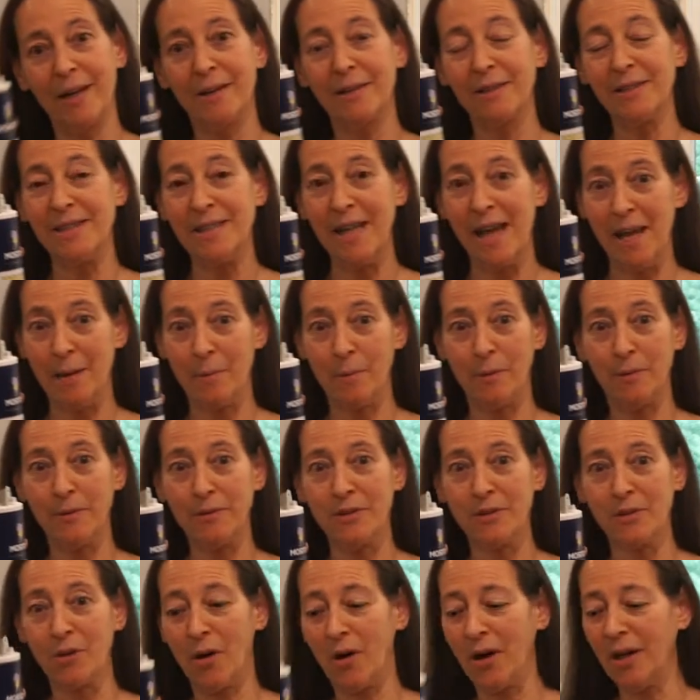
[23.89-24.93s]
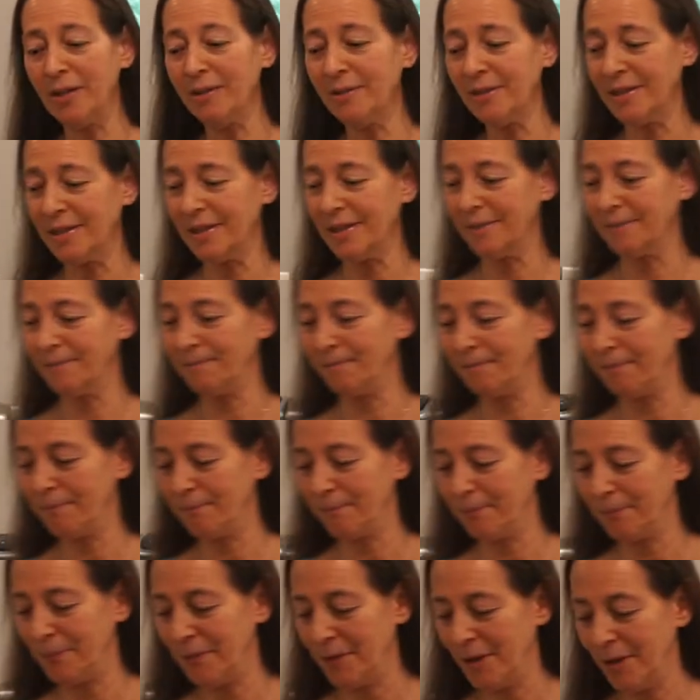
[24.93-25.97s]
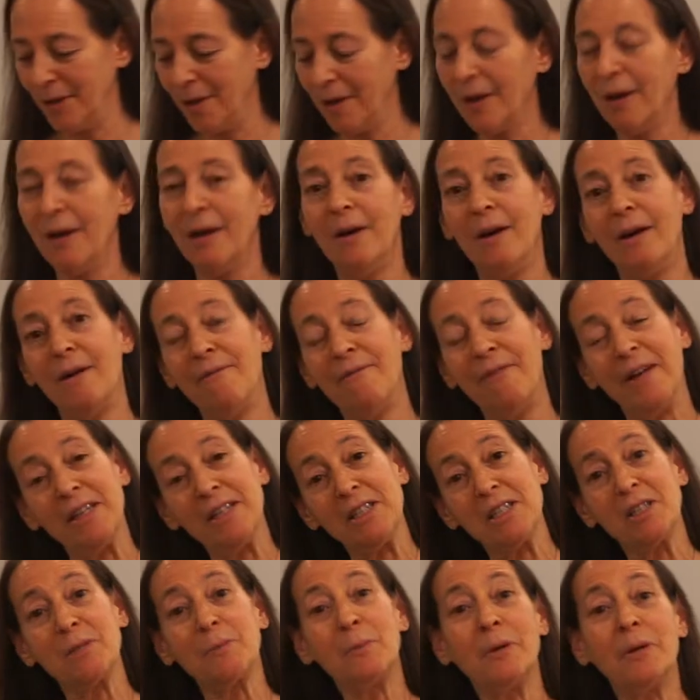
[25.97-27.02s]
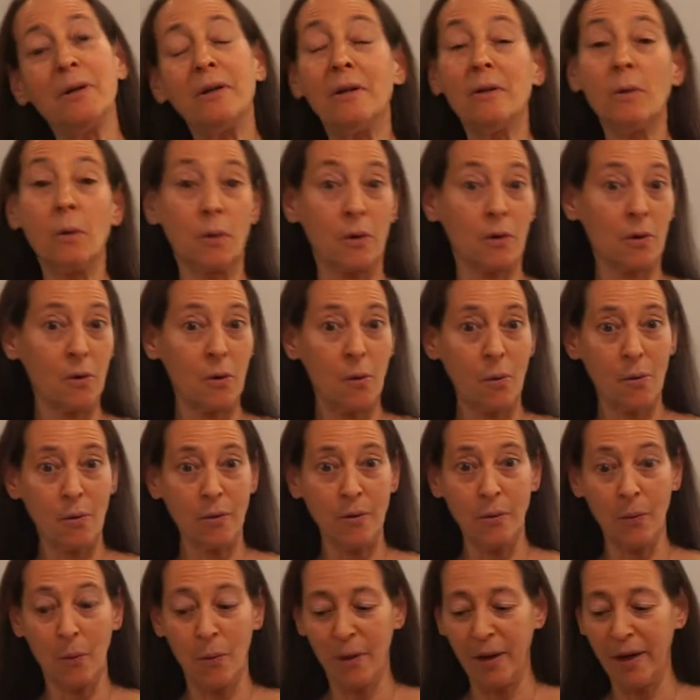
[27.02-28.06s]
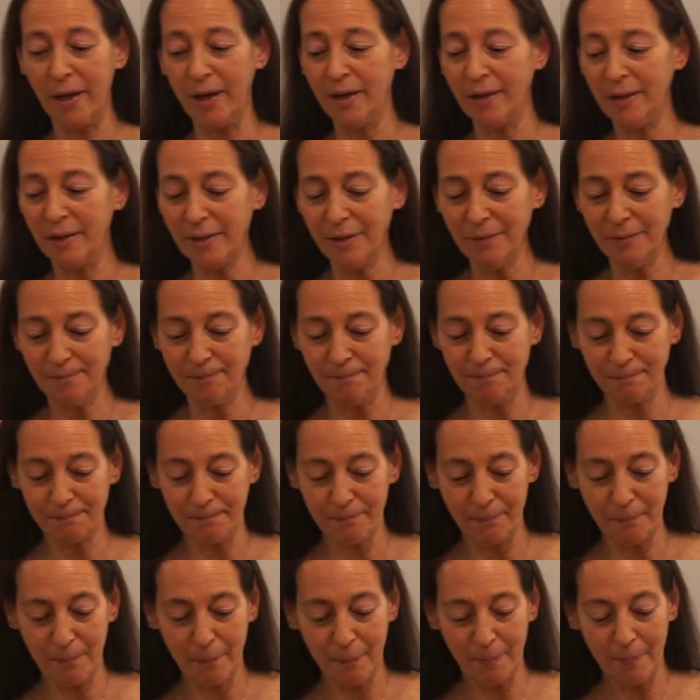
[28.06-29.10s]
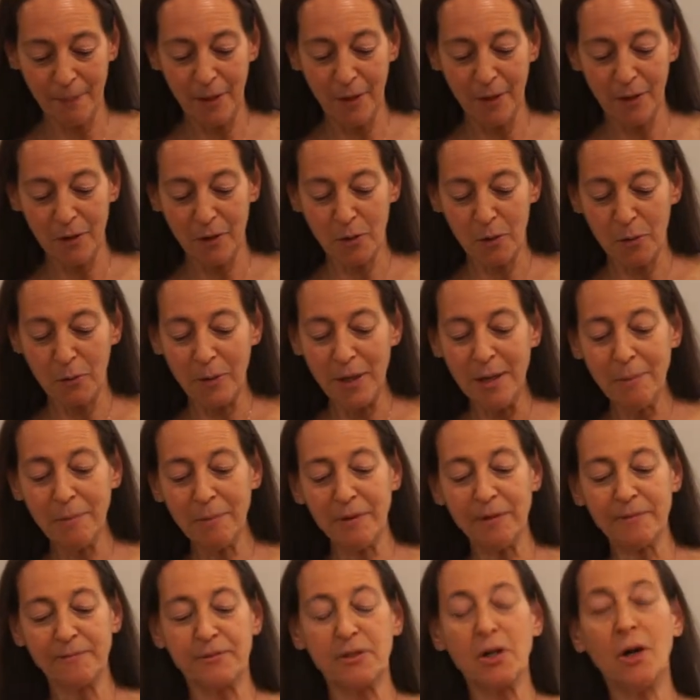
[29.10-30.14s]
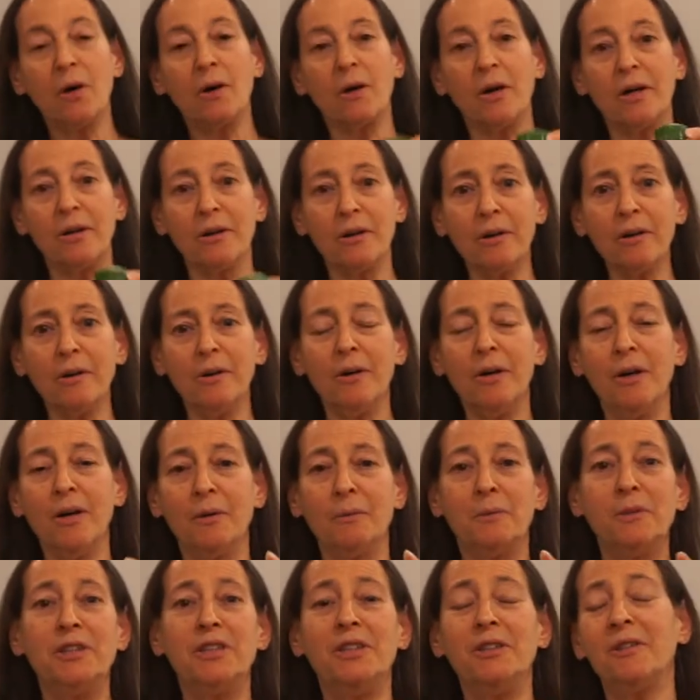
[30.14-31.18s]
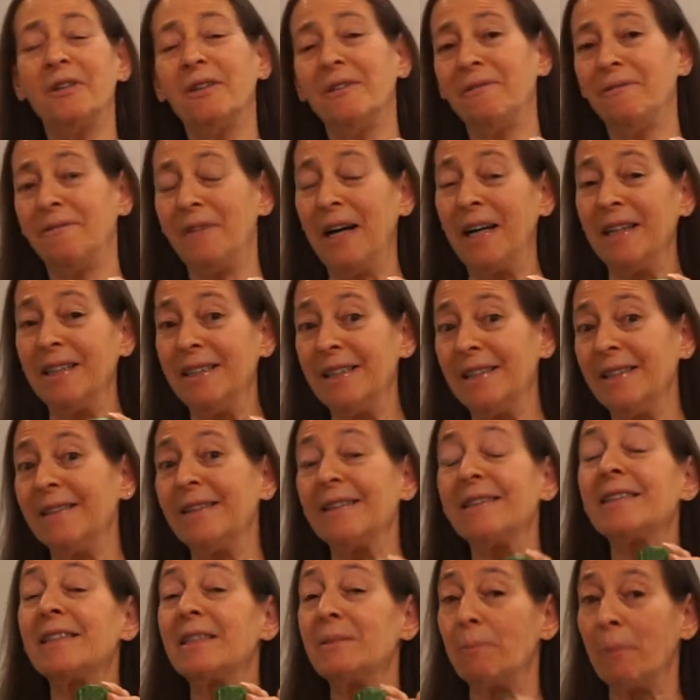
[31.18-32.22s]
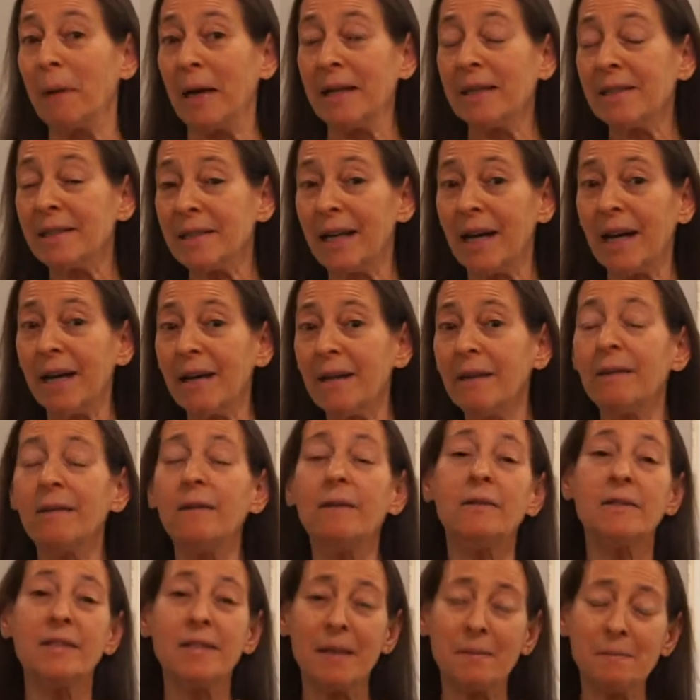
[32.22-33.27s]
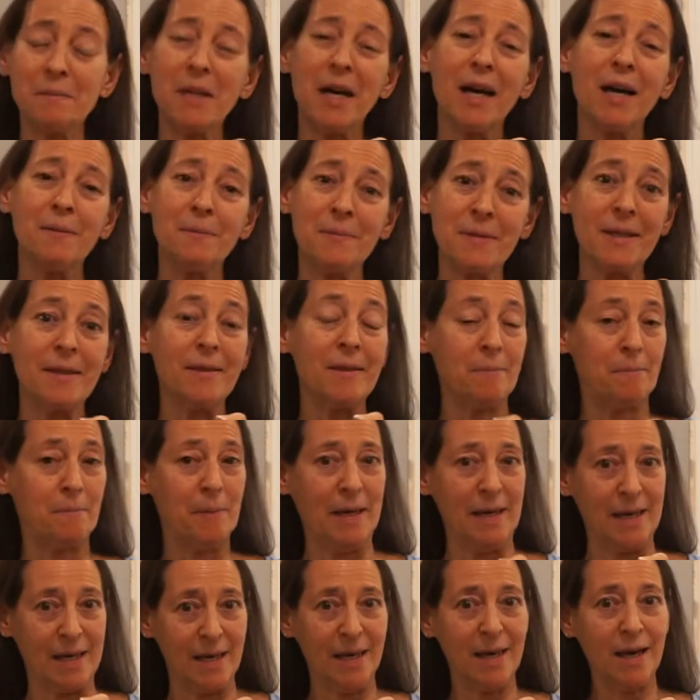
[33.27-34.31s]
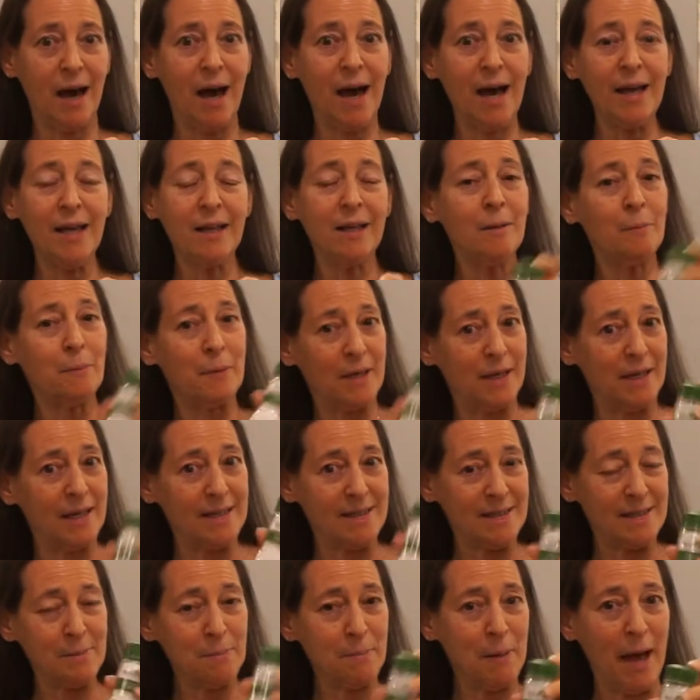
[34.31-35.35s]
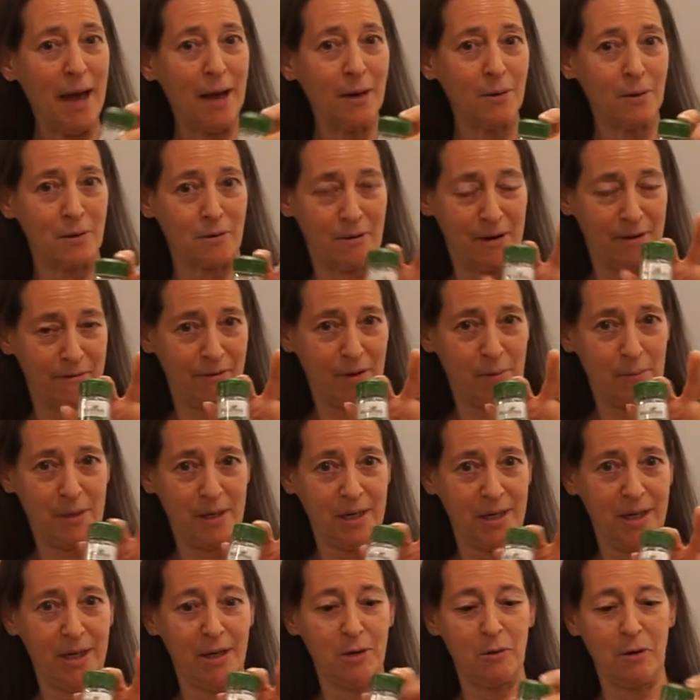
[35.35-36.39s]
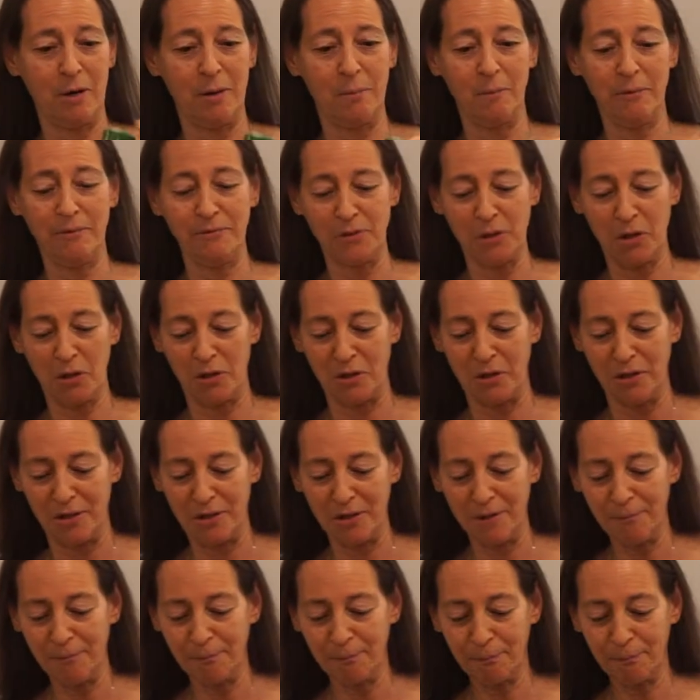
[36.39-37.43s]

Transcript: table salt, vegetable or corn oil, cream of tartar, which you can find in the spice aisle, sometimes in the baking aisle, but it is a powder, everybody, cream of tartar,